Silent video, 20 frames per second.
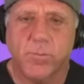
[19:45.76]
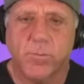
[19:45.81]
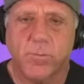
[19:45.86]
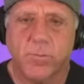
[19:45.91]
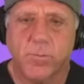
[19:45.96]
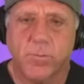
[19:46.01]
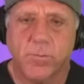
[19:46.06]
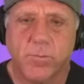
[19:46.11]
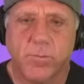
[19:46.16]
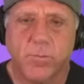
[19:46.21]

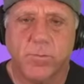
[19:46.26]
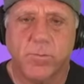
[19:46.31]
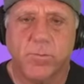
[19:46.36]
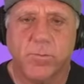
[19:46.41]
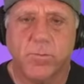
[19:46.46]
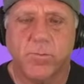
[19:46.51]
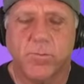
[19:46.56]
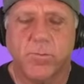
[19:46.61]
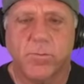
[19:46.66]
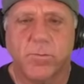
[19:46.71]

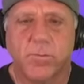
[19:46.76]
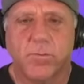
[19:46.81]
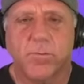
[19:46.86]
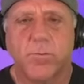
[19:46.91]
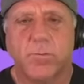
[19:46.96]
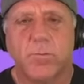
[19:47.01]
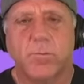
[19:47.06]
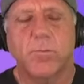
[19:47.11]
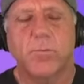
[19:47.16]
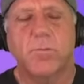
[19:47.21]

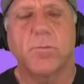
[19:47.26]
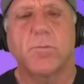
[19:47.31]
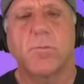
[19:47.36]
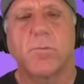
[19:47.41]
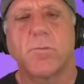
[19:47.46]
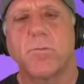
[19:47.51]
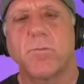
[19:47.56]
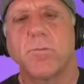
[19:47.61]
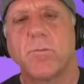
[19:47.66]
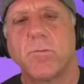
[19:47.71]

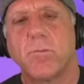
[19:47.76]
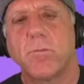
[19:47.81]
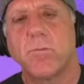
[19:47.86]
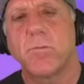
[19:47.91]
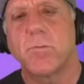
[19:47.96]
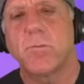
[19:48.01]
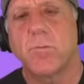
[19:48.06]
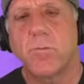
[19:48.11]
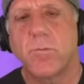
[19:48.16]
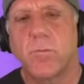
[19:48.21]

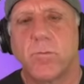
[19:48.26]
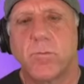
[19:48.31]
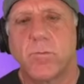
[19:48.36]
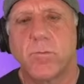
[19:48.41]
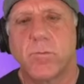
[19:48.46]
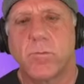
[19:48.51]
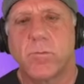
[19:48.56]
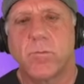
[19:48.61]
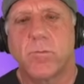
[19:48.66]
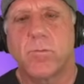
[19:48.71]

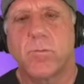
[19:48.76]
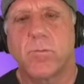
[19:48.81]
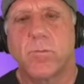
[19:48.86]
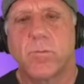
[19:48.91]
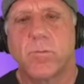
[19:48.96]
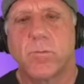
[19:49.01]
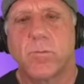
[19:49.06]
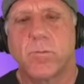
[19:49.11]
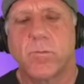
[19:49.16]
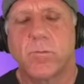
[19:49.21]

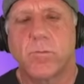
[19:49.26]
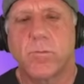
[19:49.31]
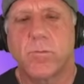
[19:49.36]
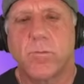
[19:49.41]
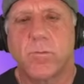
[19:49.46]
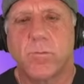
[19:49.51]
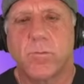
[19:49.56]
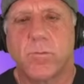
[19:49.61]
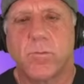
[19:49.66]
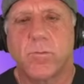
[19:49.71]

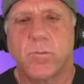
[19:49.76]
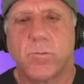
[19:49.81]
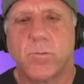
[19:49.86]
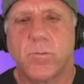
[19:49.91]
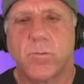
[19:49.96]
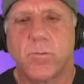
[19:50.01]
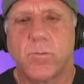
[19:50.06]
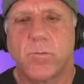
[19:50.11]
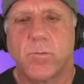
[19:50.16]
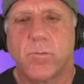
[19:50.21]

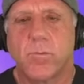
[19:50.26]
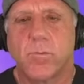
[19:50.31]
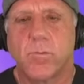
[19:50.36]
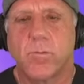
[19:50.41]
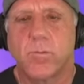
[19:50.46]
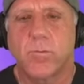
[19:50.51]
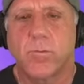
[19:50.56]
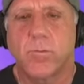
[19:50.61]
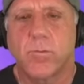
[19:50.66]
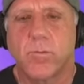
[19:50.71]

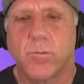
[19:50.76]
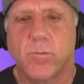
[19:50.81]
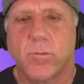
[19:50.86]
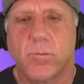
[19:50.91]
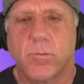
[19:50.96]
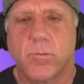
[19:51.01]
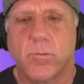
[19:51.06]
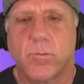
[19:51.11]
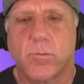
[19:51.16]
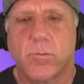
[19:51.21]

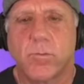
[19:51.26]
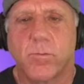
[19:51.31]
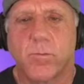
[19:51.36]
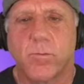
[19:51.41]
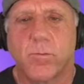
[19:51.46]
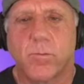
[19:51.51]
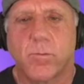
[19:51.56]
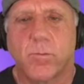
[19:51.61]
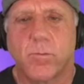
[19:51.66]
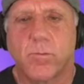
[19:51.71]

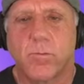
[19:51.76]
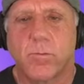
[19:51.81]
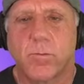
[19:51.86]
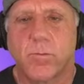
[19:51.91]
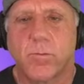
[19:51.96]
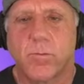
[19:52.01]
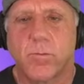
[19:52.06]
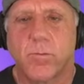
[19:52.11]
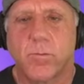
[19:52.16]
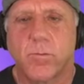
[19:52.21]

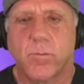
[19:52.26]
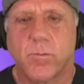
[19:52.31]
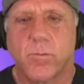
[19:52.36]
The person shown says nothing.